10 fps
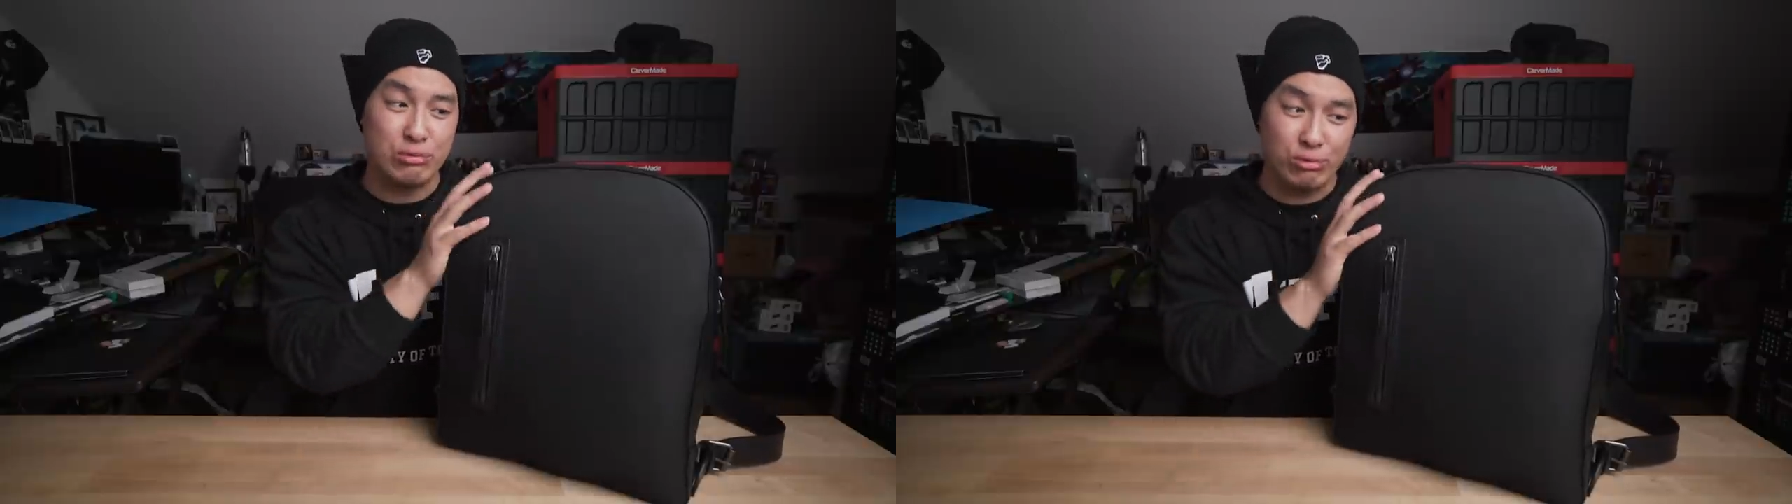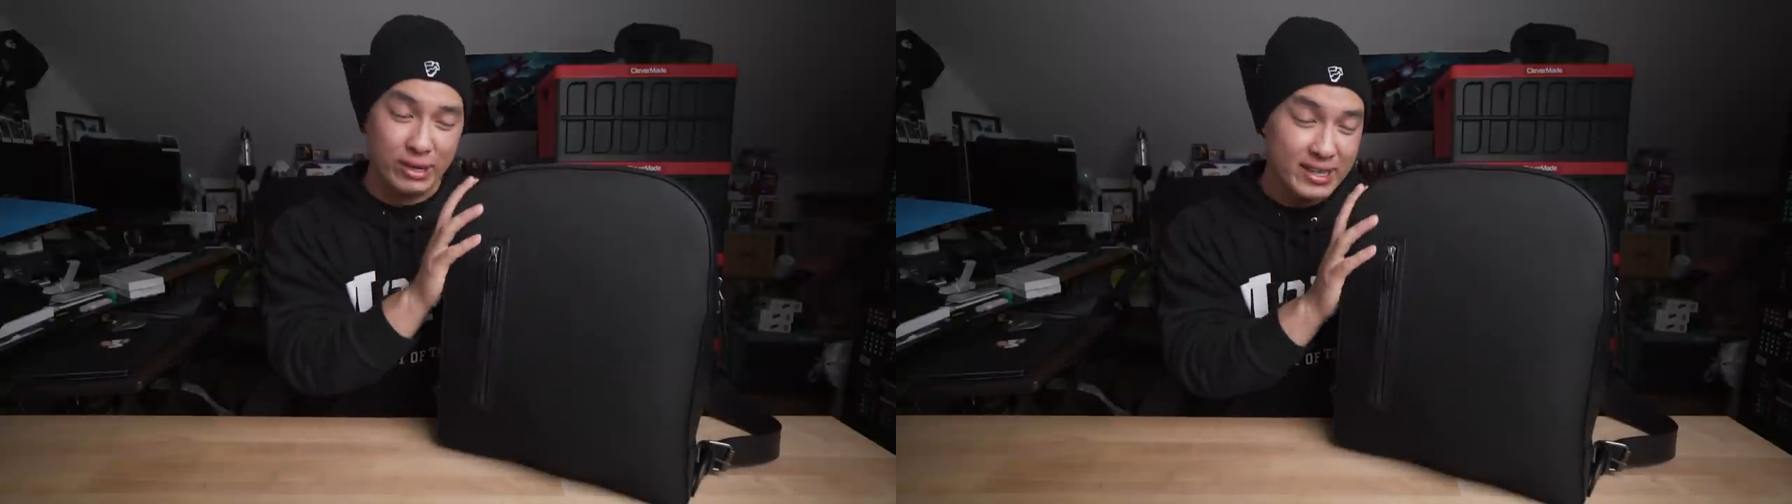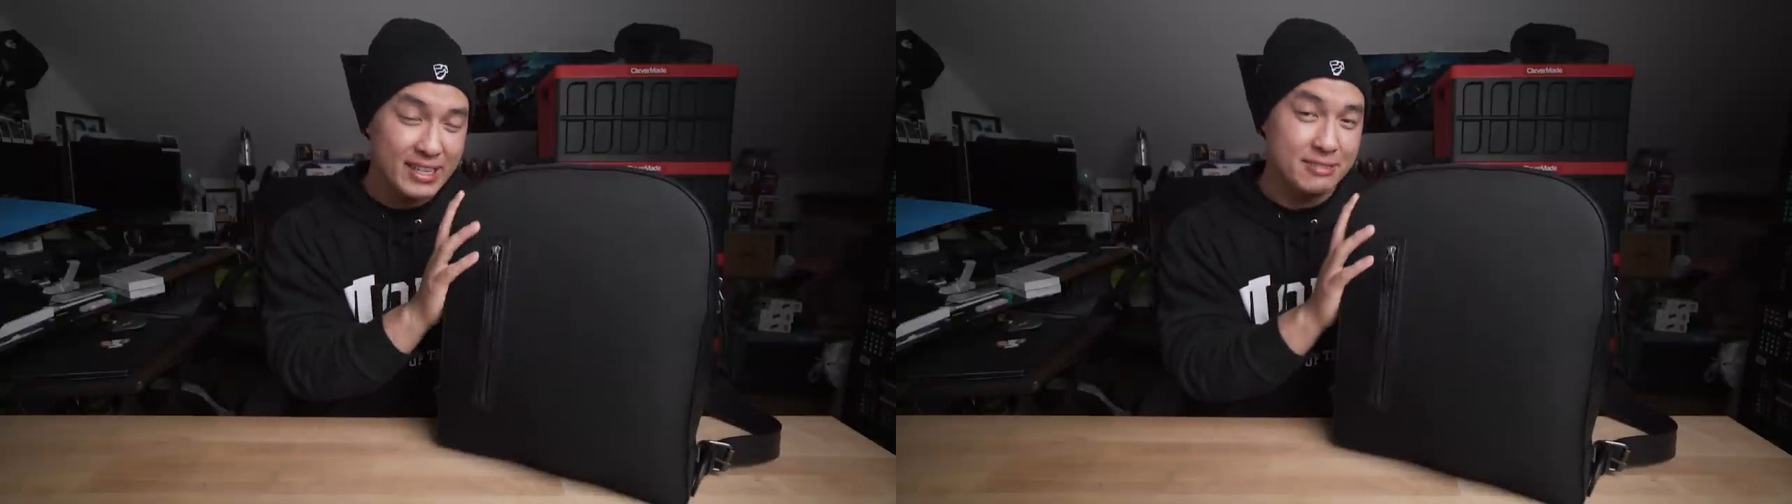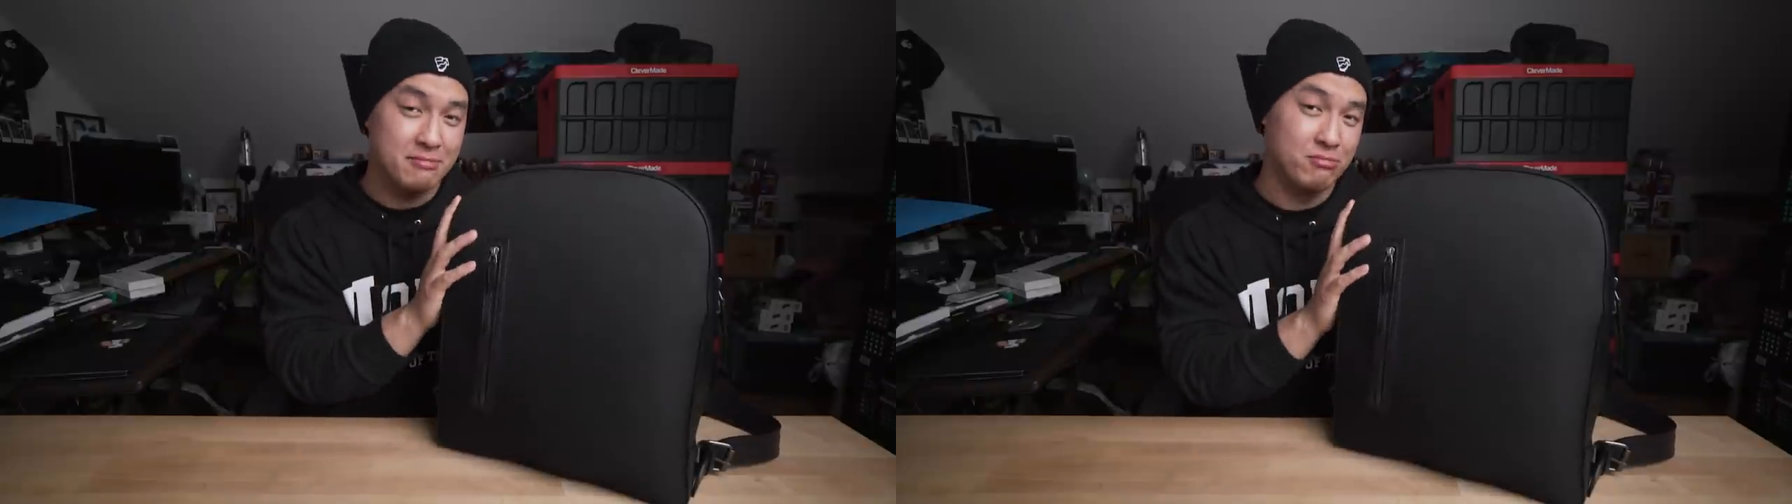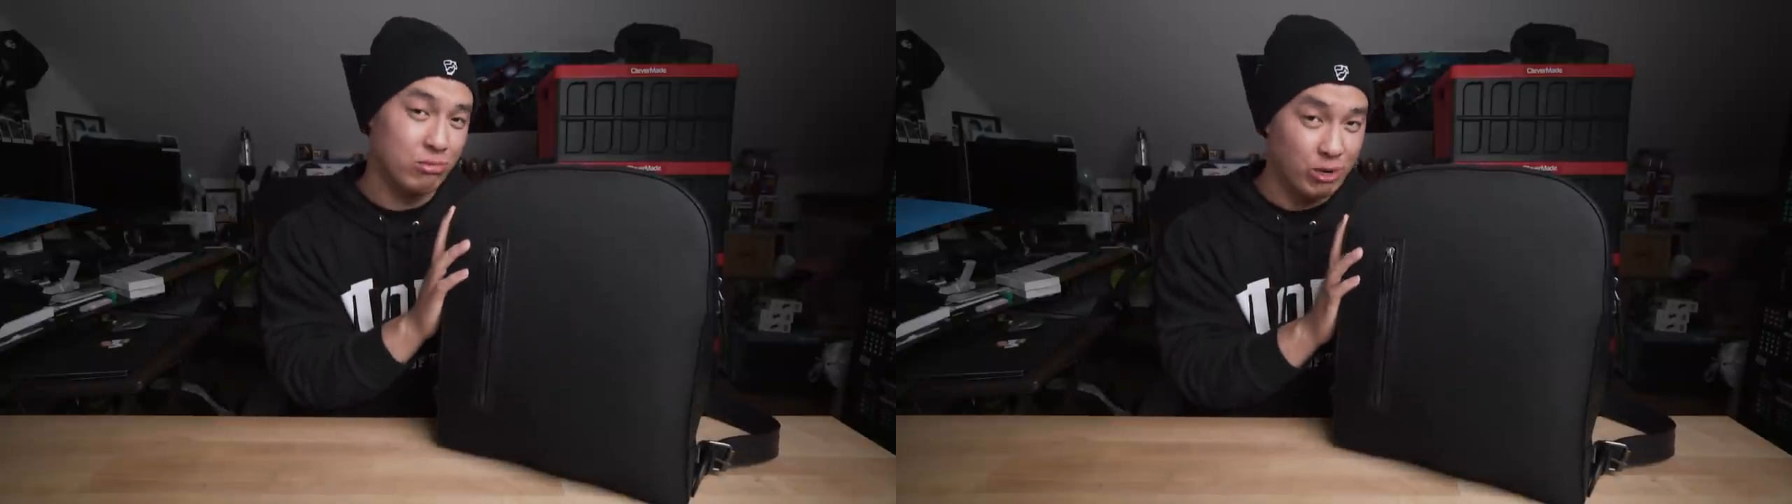really,
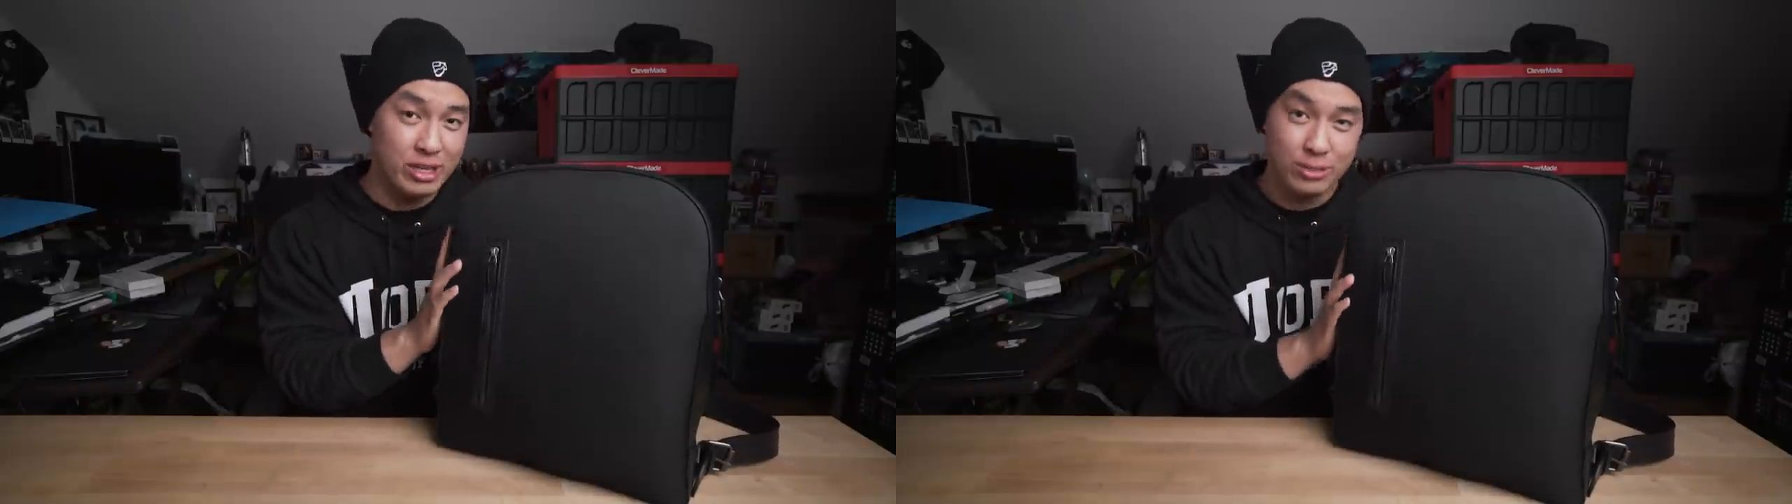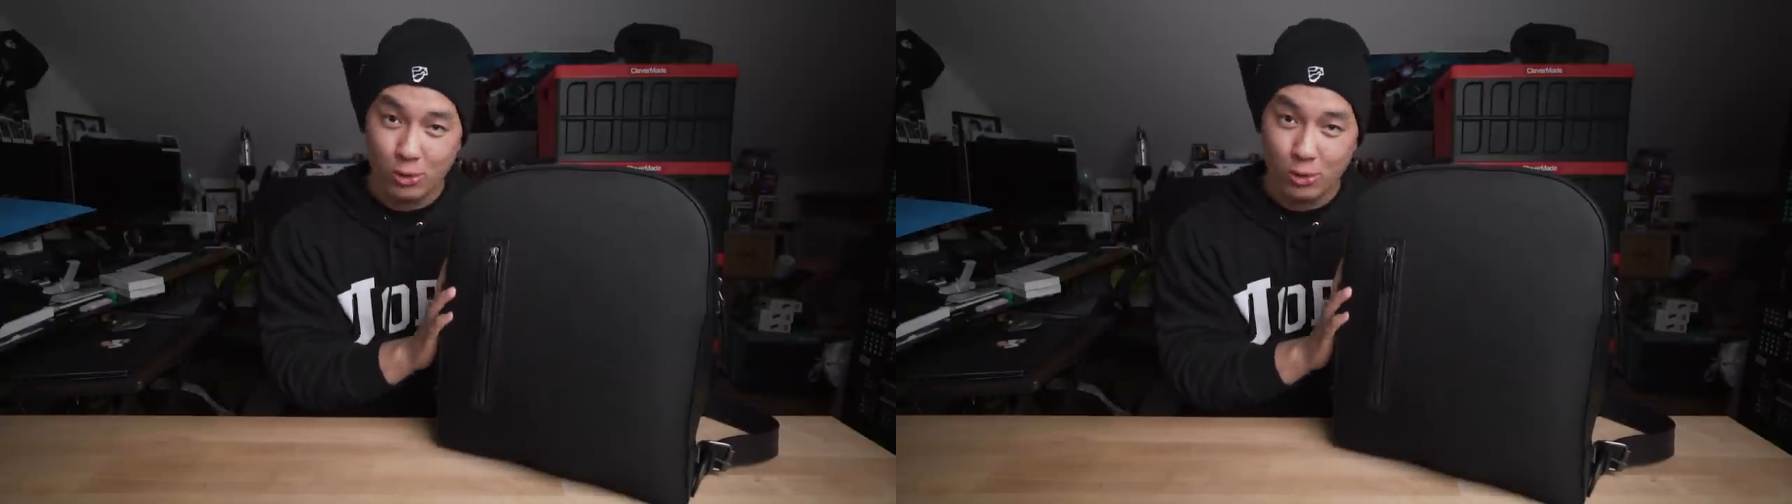really